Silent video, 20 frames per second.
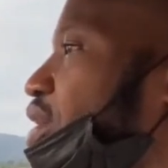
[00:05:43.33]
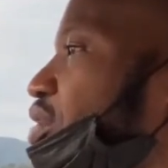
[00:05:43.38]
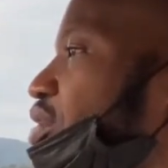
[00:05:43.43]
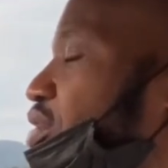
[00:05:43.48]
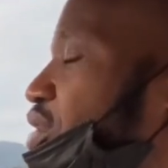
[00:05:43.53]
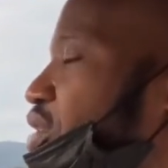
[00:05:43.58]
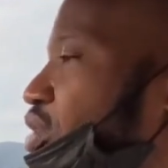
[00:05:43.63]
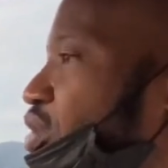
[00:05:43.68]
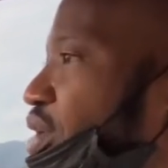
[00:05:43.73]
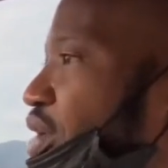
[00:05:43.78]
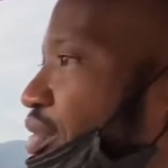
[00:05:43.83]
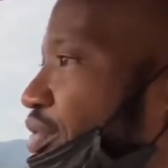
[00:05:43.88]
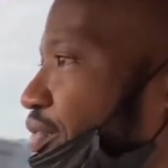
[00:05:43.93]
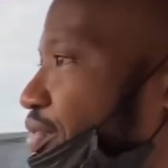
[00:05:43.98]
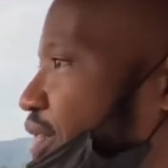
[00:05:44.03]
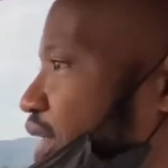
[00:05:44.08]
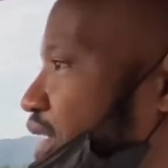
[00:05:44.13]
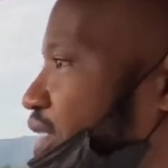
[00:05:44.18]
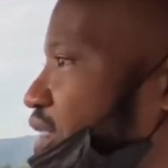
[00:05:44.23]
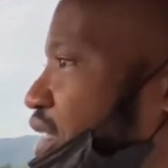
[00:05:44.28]
So if,
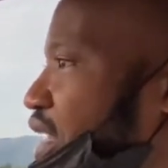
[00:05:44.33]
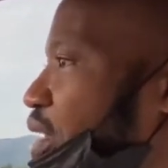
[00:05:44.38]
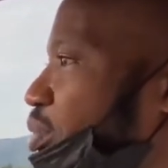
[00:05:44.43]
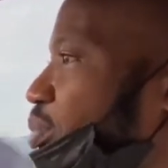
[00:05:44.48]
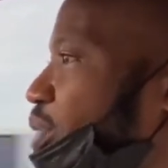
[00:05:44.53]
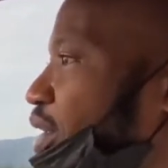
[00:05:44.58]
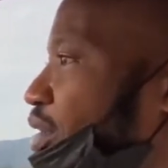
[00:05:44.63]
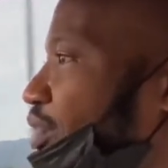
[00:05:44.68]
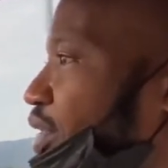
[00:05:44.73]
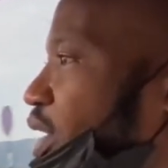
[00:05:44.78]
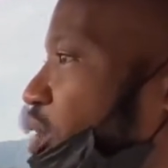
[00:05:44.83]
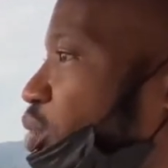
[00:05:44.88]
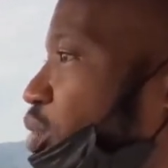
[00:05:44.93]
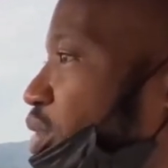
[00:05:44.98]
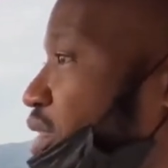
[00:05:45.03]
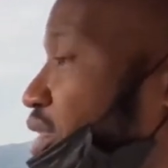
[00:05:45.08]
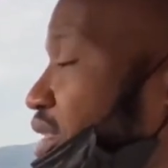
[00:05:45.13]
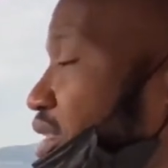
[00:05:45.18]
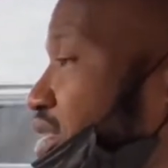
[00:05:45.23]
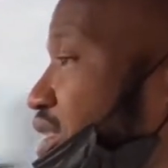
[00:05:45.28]
for example, if I
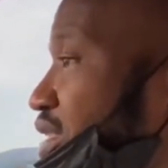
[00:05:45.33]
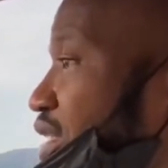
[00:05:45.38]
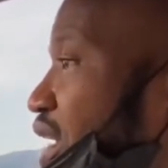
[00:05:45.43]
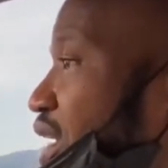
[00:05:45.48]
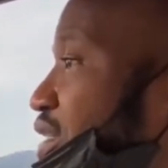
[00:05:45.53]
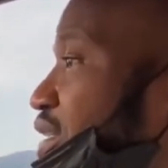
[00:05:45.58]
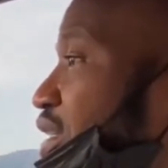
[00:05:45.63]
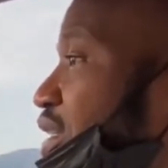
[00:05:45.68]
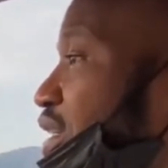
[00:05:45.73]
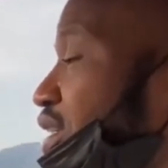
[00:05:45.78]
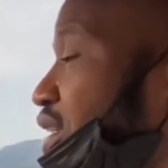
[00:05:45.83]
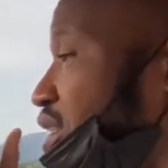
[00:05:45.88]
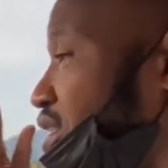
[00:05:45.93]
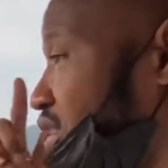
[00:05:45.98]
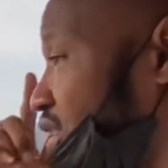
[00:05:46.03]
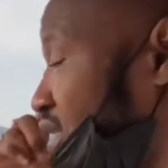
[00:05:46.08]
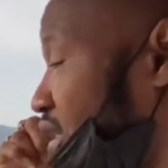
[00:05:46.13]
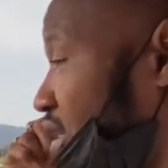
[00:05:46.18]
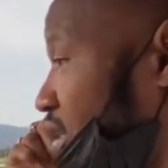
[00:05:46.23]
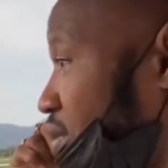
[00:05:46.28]
want to start an
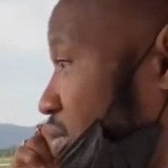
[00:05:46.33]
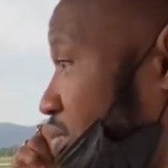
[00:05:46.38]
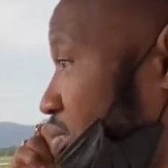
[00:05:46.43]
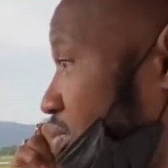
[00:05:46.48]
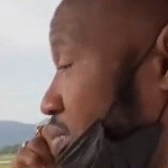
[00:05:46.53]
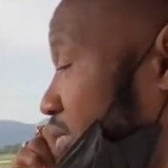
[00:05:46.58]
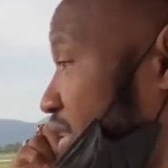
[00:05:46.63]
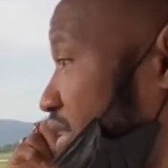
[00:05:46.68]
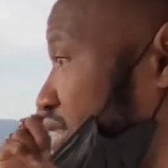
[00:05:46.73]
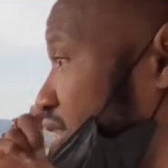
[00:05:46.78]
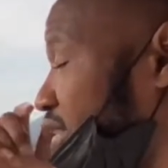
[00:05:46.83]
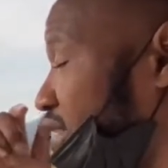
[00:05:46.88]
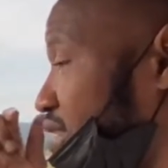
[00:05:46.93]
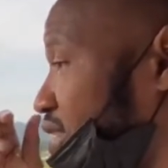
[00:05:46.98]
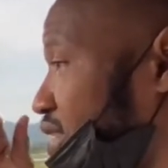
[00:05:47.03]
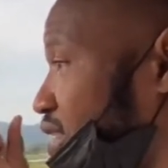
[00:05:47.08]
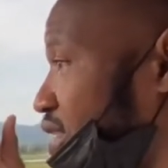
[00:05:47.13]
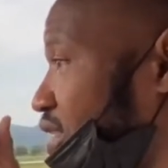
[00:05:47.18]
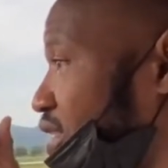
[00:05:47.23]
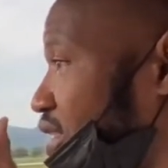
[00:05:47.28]
additional business
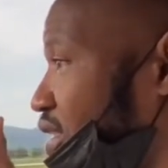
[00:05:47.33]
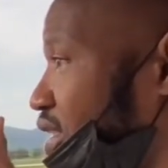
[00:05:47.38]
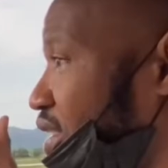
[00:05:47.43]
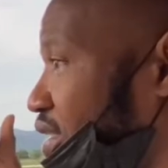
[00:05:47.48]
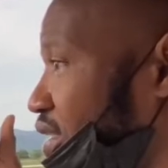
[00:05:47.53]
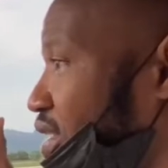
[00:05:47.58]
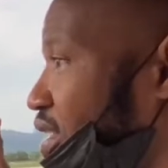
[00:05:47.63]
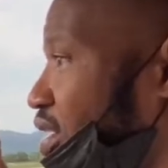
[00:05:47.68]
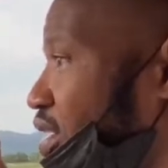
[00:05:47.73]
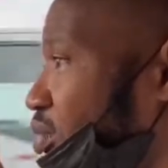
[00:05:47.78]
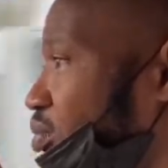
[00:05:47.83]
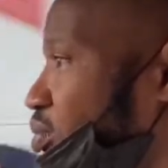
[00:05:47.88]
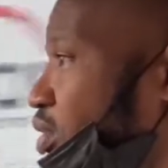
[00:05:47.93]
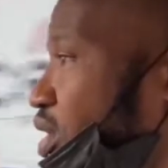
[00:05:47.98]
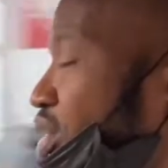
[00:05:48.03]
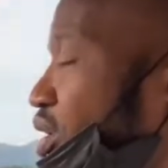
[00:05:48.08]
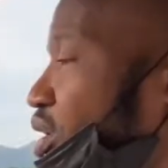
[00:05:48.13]
to earn income,